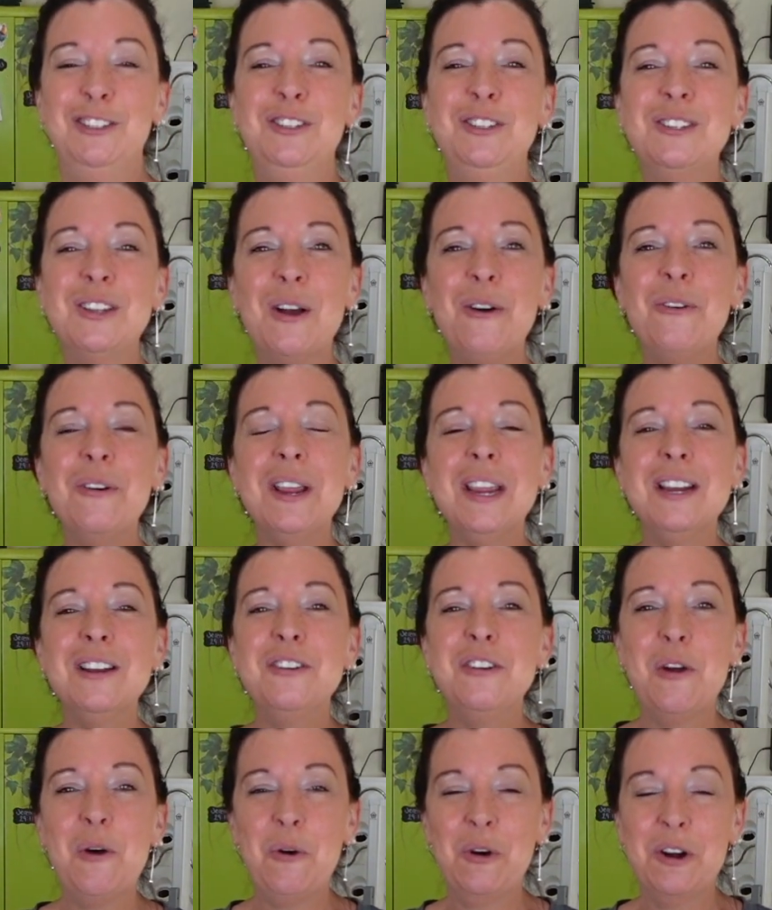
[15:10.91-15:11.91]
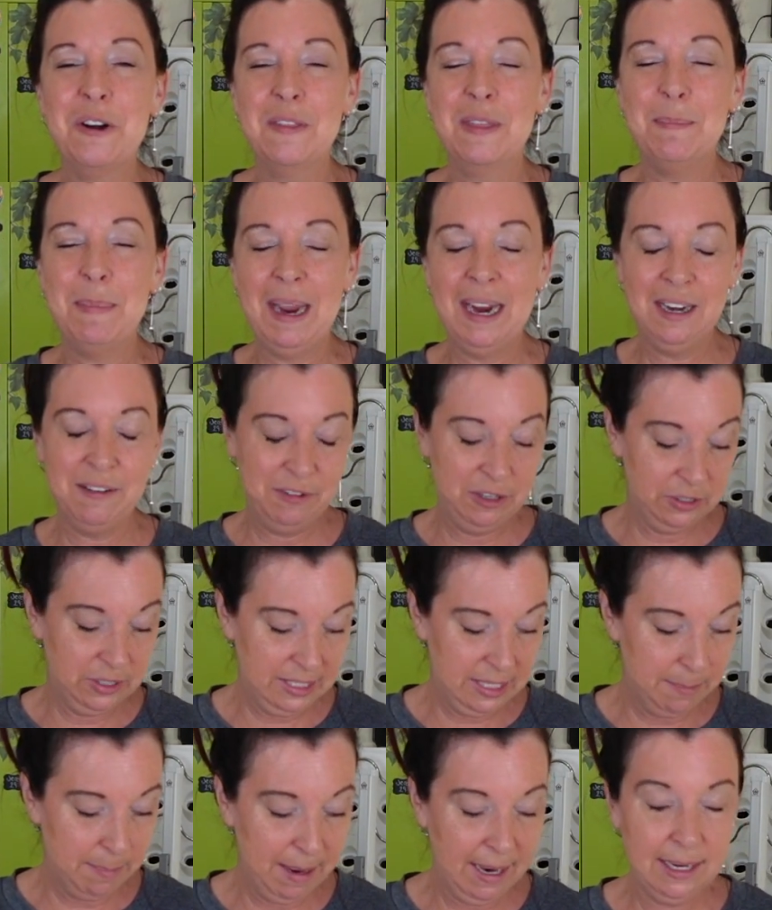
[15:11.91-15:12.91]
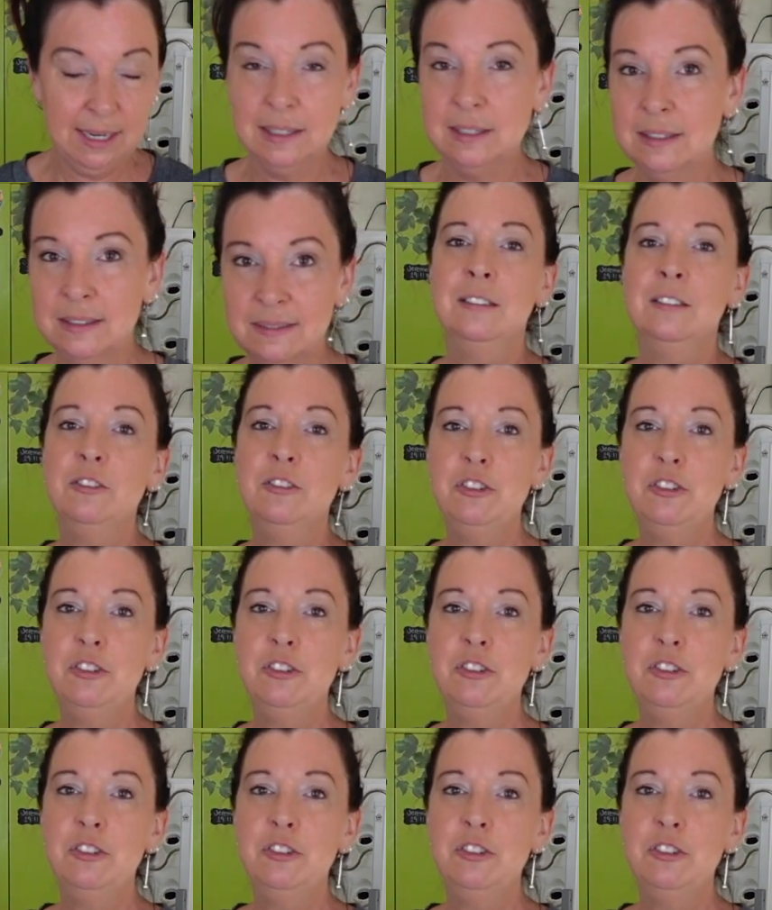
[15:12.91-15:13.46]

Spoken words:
Don't ignore the back of your seed packets.